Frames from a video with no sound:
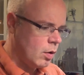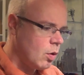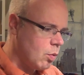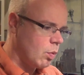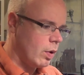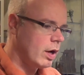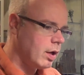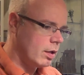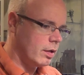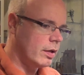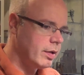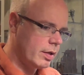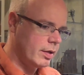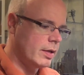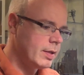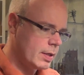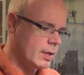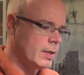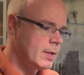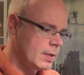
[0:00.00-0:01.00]
Well,
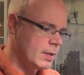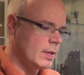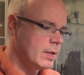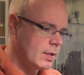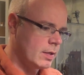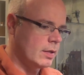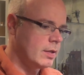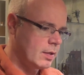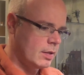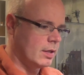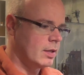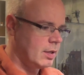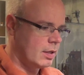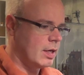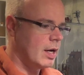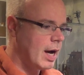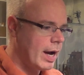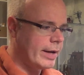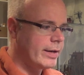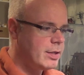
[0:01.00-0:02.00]

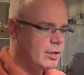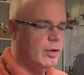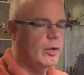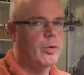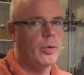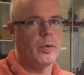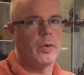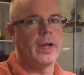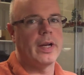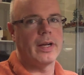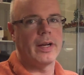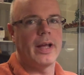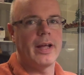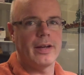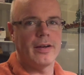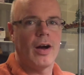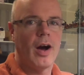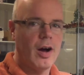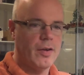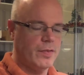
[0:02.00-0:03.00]
I do,
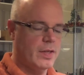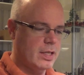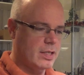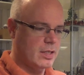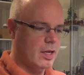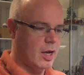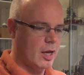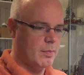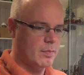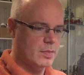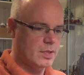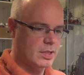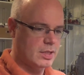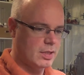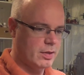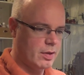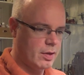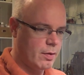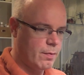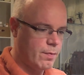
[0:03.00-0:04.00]
and
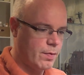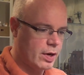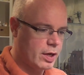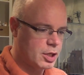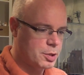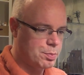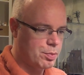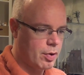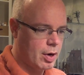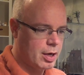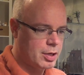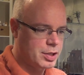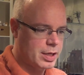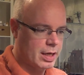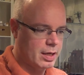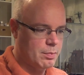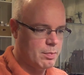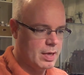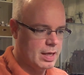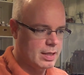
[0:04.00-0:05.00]
oftentimes a finished
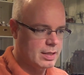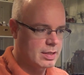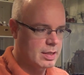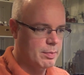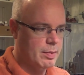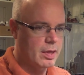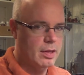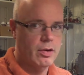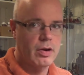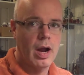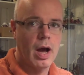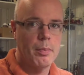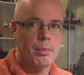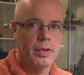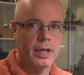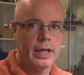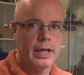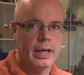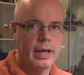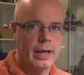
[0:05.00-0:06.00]
project means I'm either not
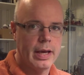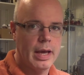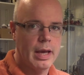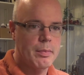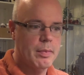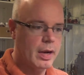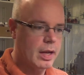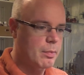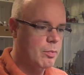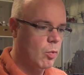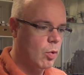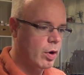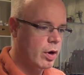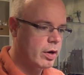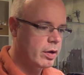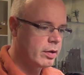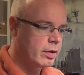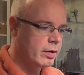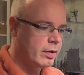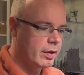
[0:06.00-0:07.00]
playing a game anymore,